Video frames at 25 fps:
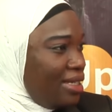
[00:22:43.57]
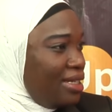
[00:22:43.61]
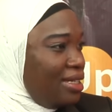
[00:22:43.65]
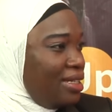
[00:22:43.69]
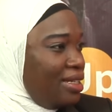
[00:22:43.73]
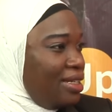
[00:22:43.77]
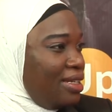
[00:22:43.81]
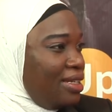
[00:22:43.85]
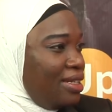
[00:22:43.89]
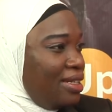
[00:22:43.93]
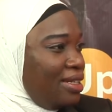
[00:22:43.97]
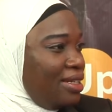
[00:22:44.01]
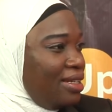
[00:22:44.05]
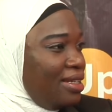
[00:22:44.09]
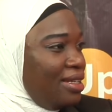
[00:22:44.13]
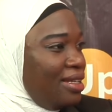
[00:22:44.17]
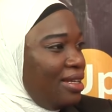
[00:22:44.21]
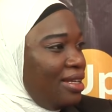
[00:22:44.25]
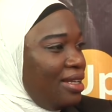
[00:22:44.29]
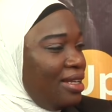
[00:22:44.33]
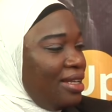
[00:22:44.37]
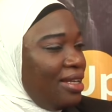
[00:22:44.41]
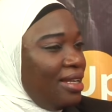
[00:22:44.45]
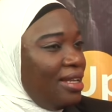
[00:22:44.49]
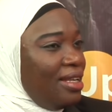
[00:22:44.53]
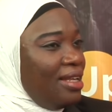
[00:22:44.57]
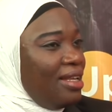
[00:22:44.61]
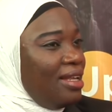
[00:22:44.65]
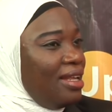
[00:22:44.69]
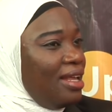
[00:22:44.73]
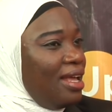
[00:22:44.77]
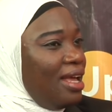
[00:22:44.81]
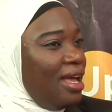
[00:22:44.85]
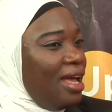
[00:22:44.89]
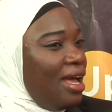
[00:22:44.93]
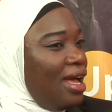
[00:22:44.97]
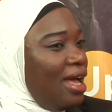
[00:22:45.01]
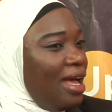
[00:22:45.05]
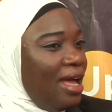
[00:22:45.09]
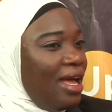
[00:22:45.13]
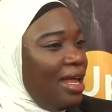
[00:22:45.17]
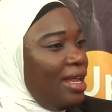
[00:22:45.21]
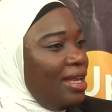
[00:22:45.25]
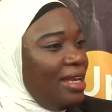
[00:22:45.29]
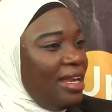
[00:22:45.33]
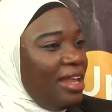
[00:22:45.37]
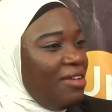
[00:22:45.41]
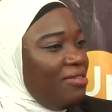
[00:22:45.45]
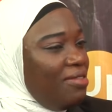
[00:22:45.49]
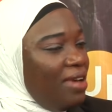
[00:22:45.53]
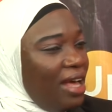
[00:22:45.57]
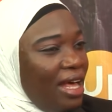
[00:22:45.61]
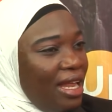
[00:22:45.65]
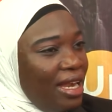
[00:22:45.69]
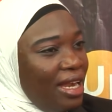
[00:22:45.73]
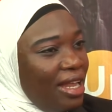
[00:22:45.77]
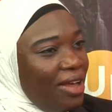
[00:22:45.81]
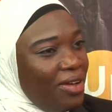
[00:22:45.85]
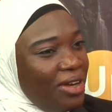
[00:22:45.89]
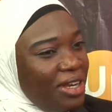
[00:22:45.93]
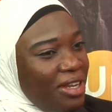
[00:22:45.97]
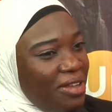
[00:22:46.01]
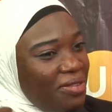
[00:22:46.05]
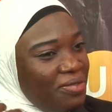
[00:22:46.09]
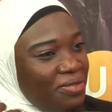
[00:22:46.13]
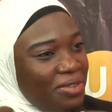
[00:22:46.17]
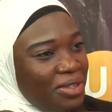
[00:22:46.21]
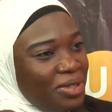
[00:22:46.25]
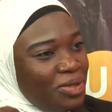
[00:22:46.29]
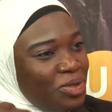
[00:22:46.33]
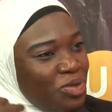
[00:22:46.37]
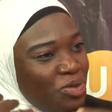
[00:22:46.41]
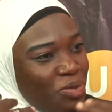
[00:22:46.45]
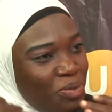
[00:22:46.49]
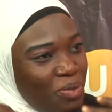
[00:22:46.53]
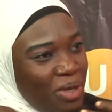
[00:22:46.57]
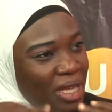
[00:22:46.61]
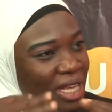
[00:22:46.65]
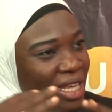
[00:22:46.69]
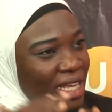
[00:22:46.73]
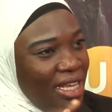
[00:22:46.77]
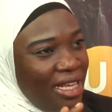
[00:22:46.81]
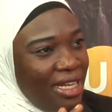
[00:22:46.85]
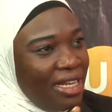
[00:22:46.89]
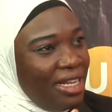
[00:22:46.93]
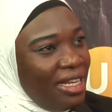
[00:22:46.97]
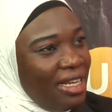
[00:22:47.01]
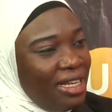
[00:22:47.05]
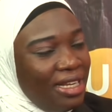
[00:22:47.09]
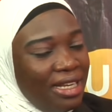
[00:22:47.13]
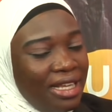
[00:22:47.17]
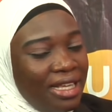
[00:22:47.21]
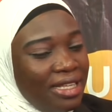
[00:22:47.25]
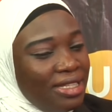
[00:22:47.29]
Mm. I never allow the veil to be hidden.